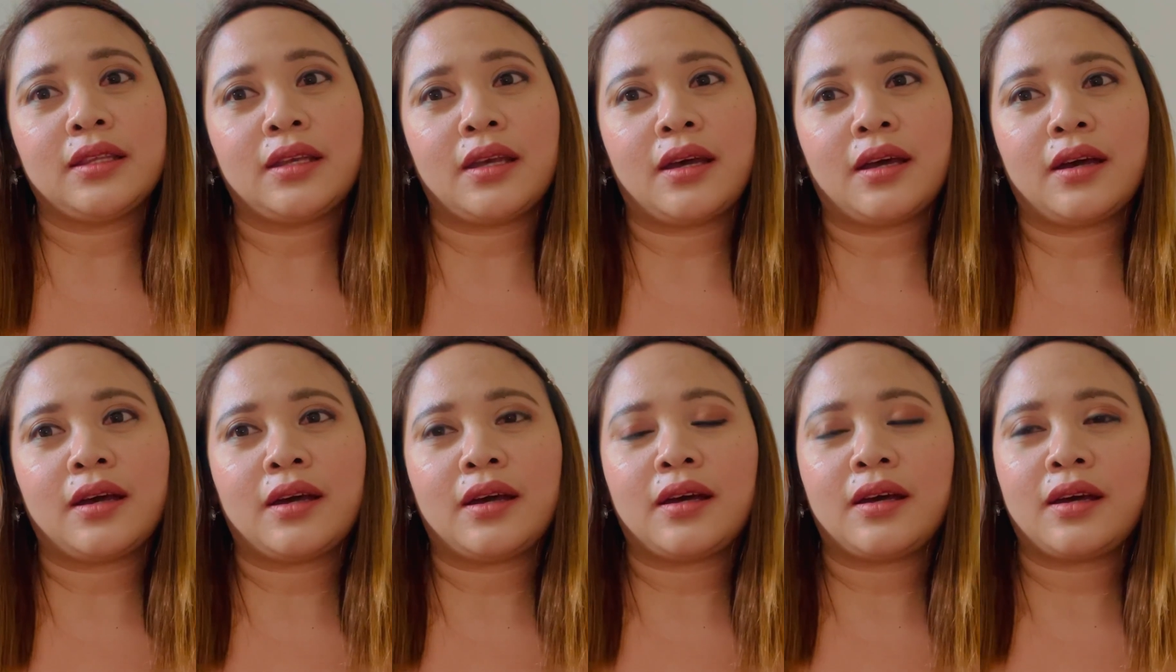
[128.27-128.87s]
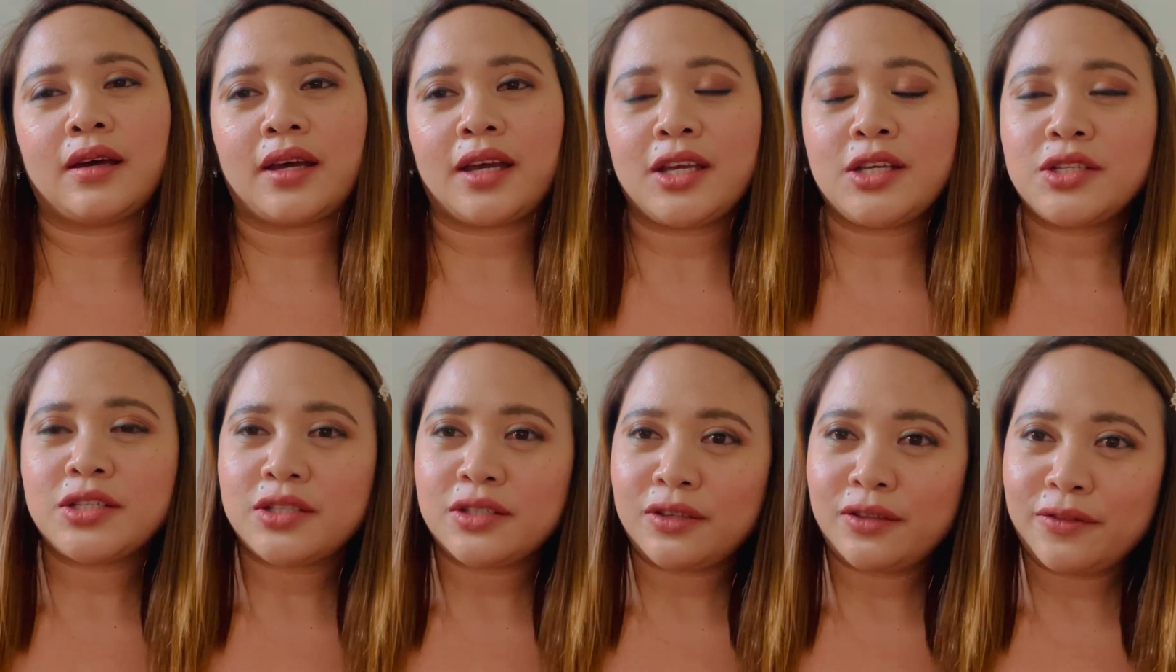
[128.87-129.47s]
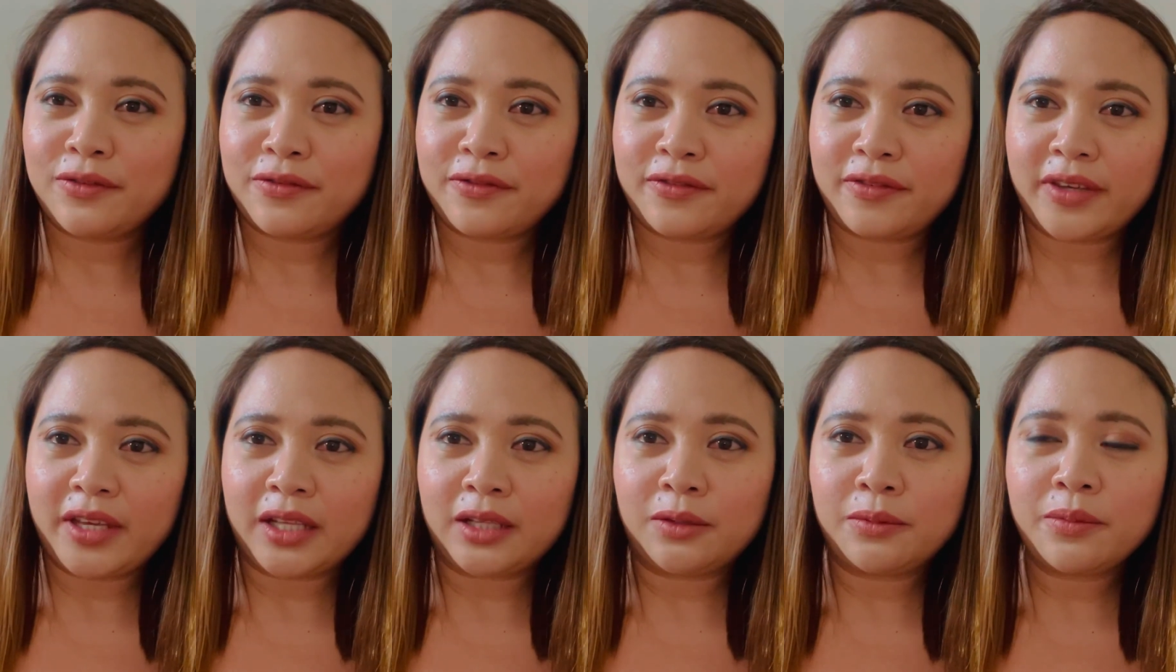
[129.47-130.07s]
I should
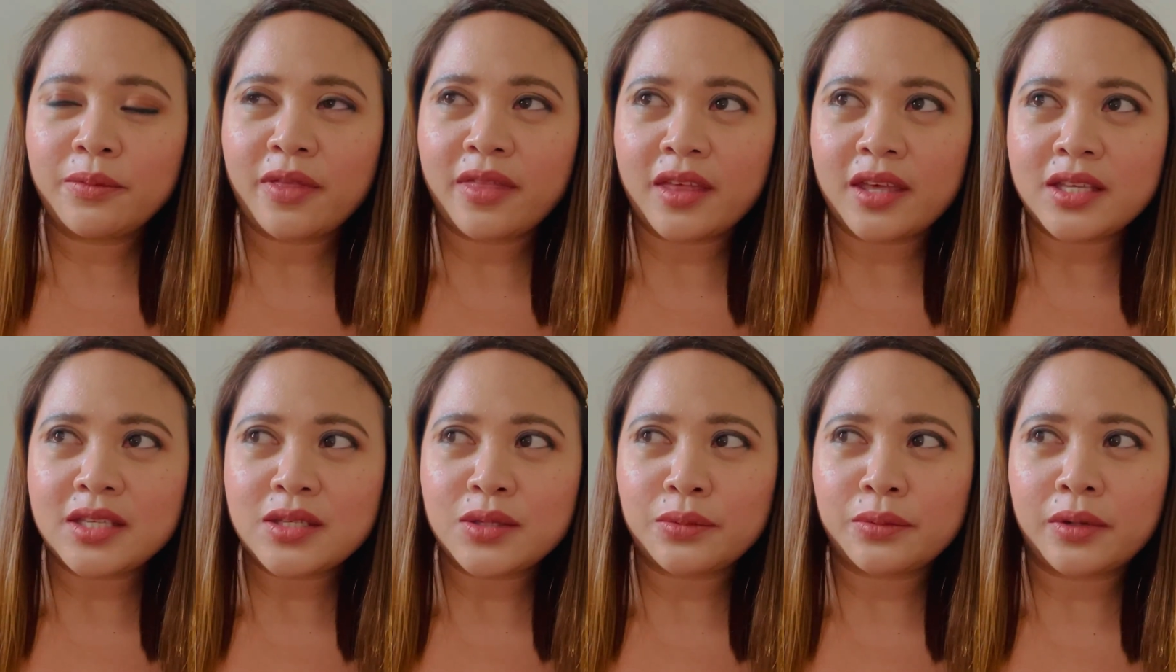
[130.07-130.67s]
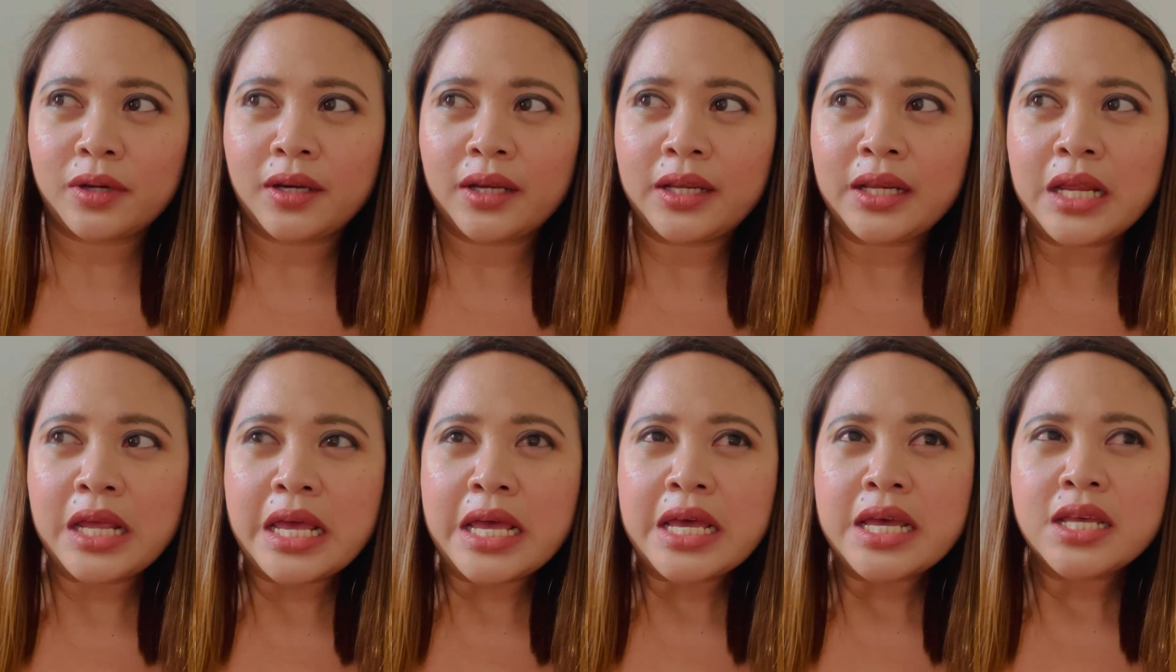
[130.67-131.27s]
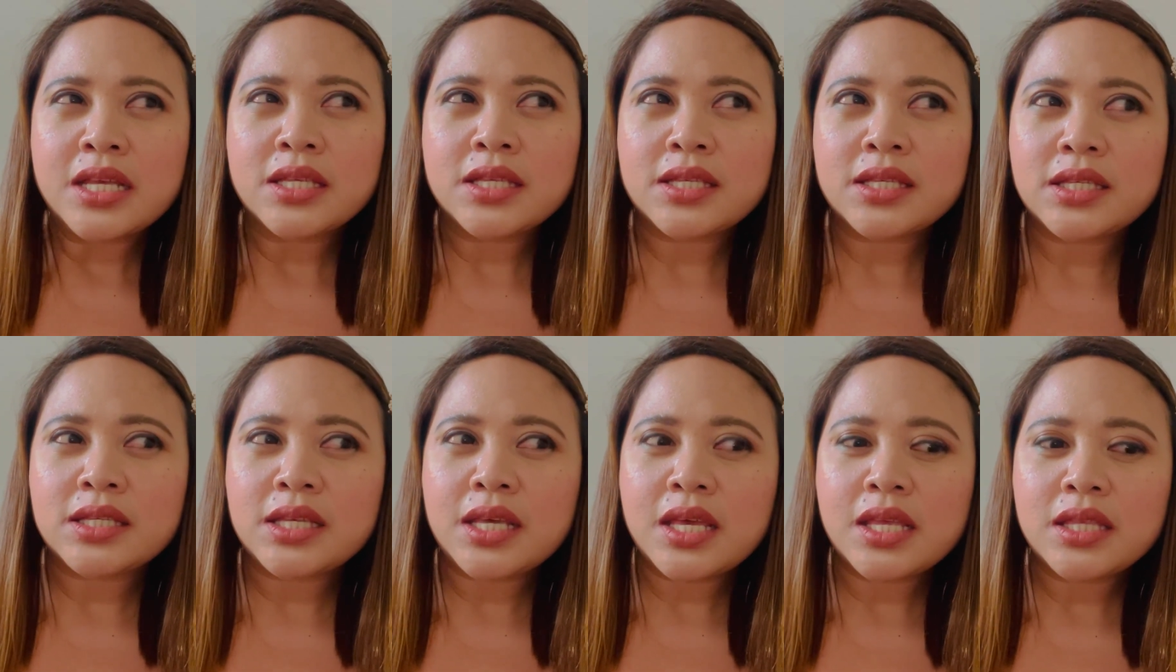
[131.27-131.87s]
film this one
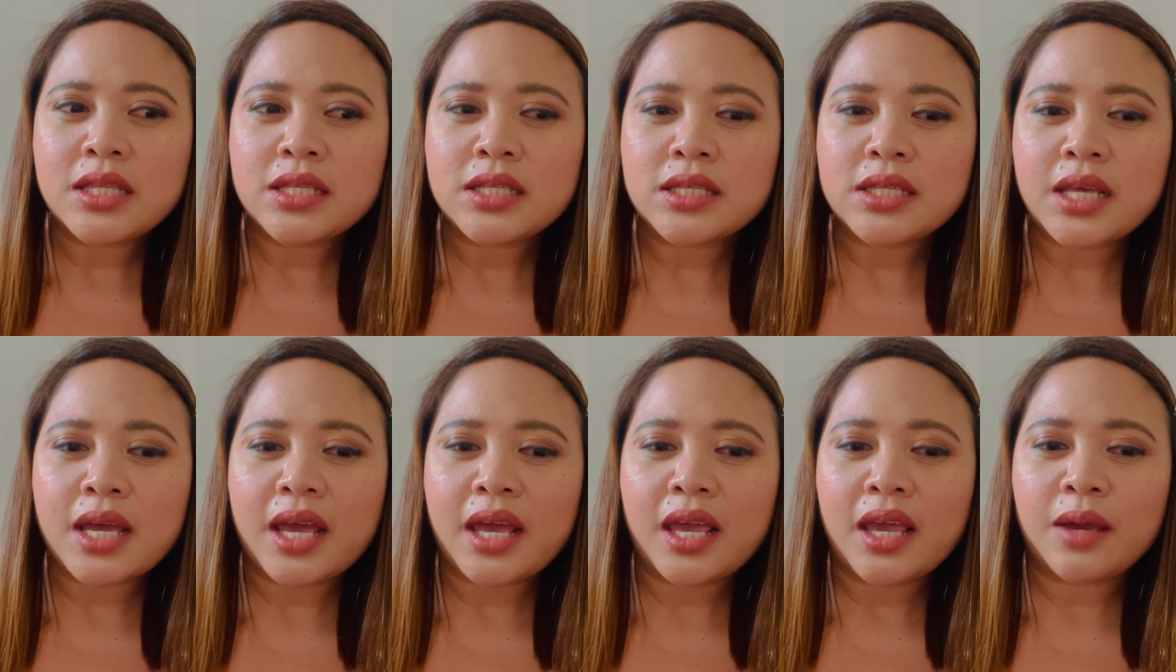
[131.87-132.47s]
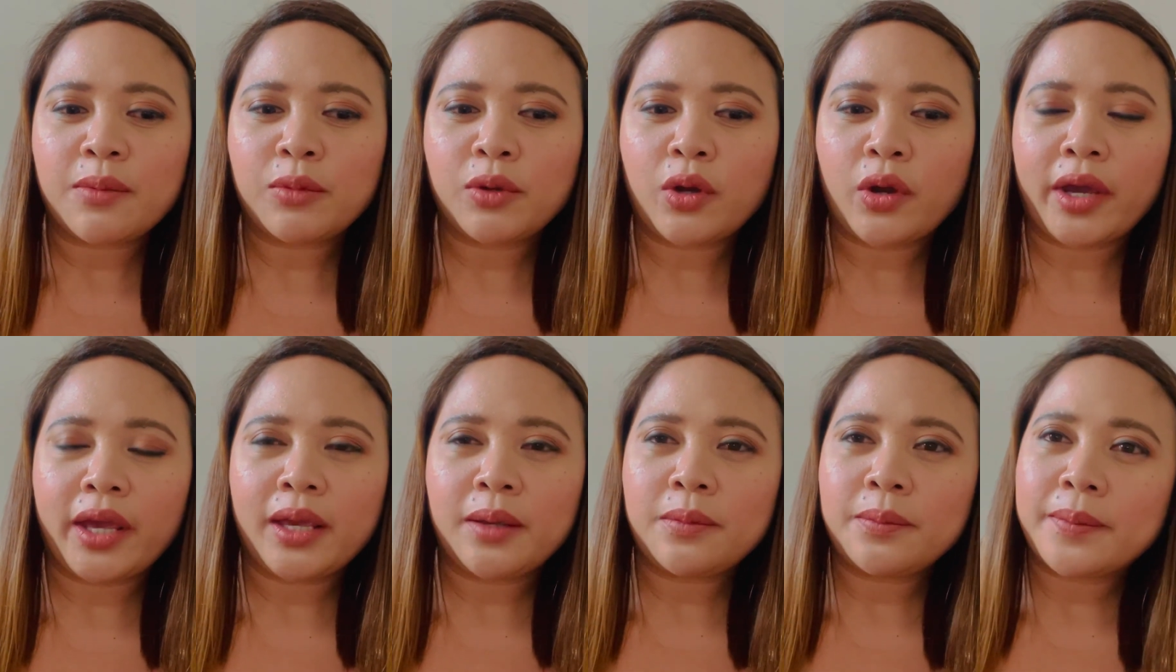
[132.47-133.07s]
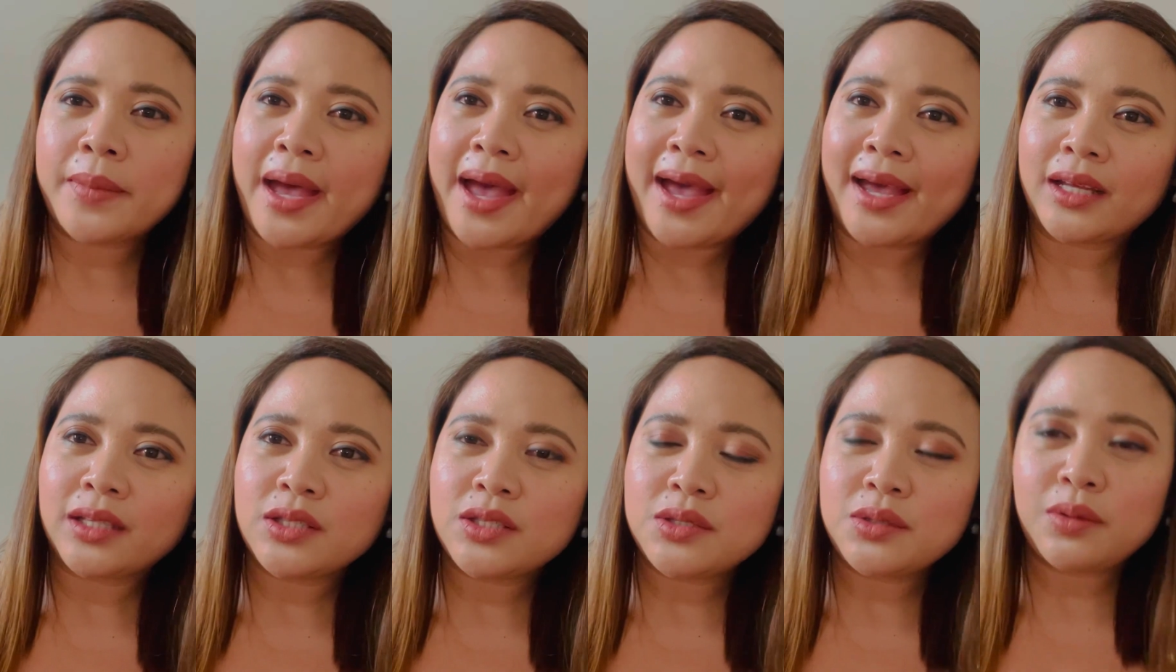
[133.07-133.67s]
since I am going
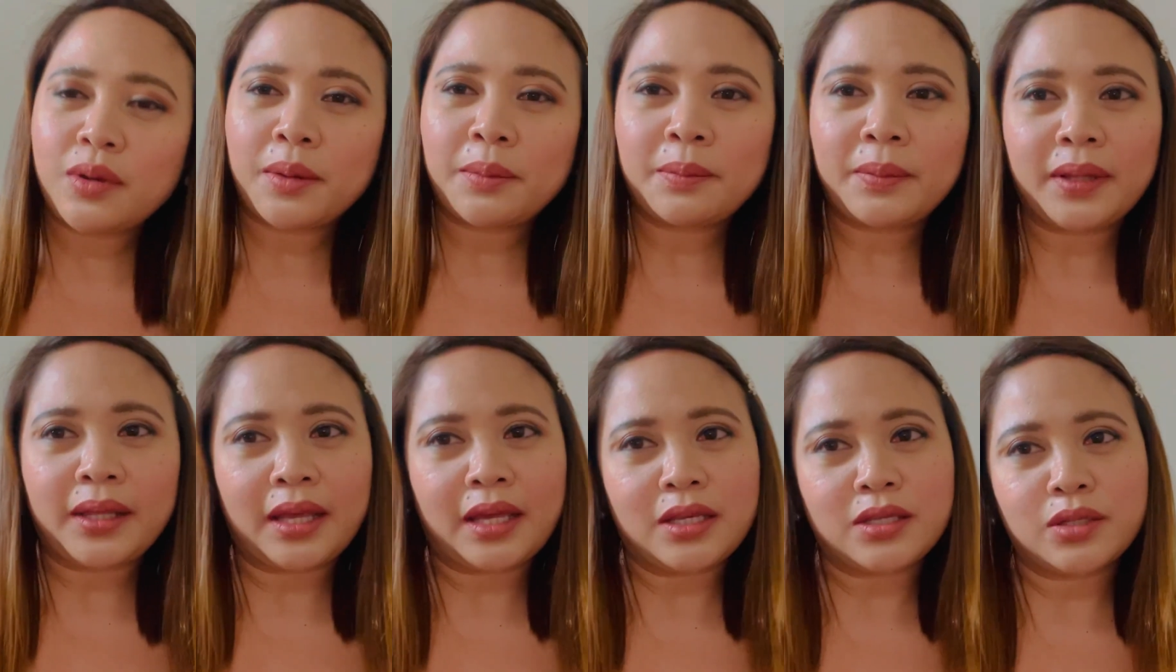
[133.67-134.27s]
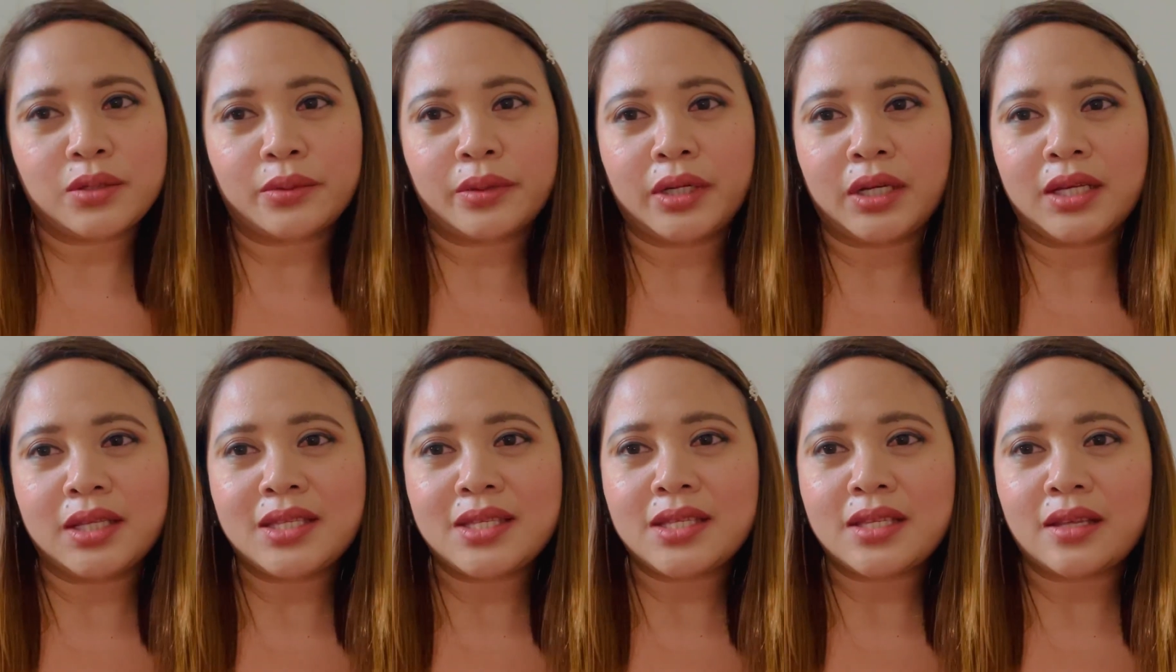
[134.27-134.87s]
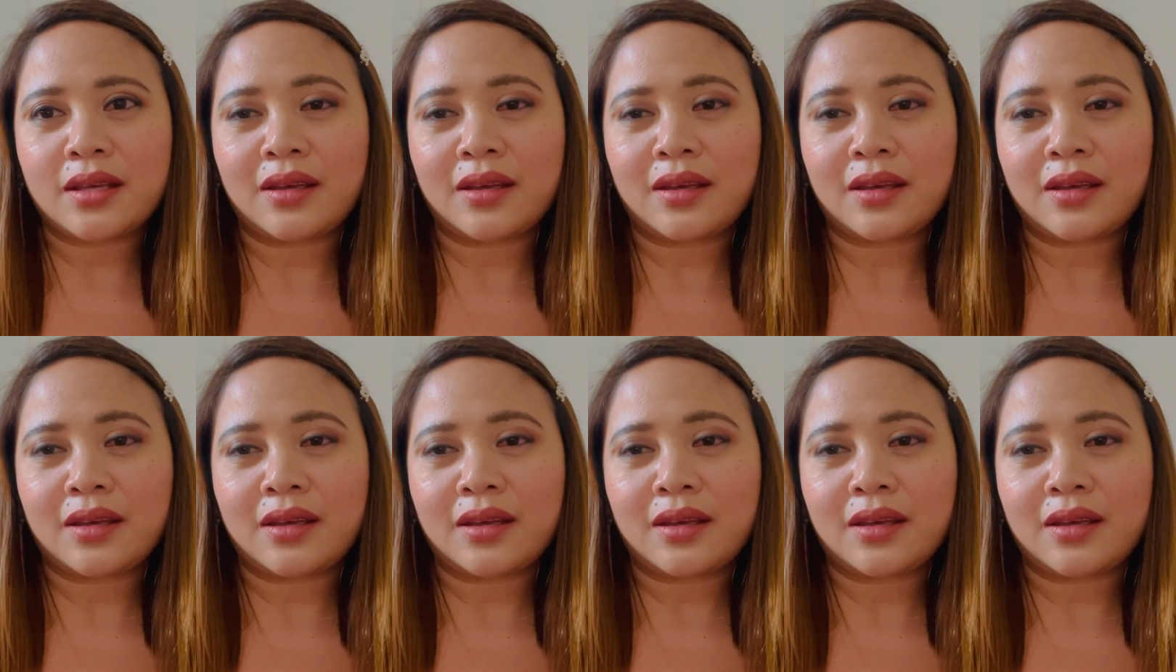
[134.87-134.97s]
back to a place where it's